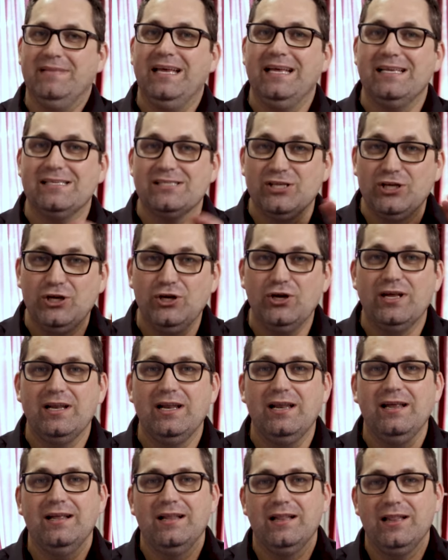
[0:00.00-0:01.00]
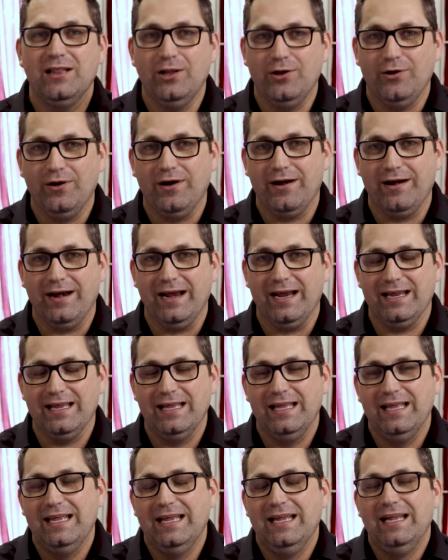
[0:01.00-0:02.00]
is good lawyering.
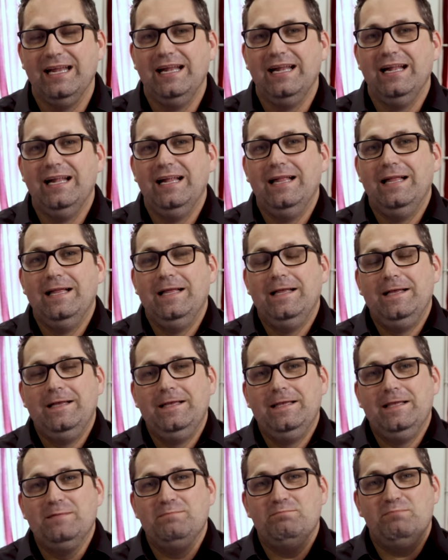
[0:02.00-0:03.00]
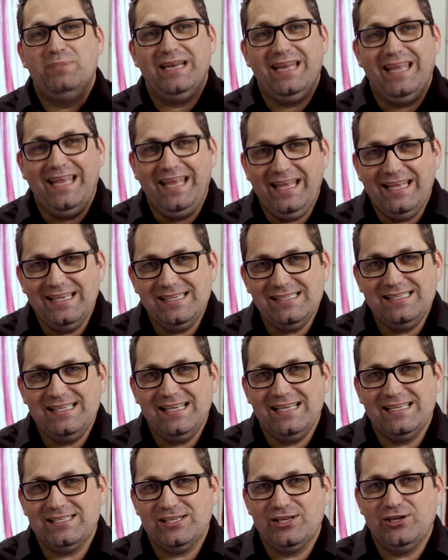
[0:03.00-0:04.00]
But is
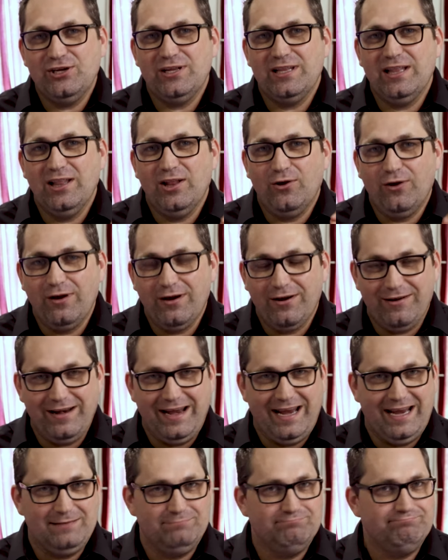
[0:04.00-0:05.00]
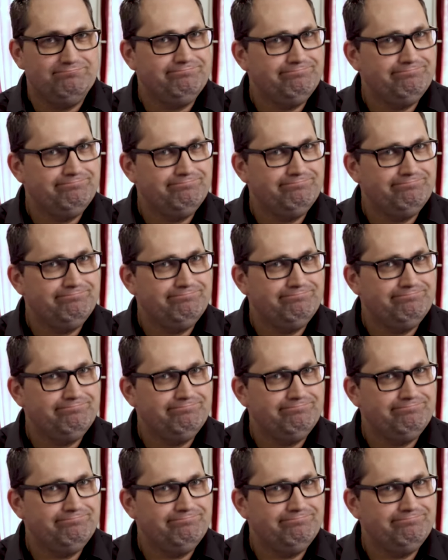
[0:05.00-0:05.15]
this good lawyering?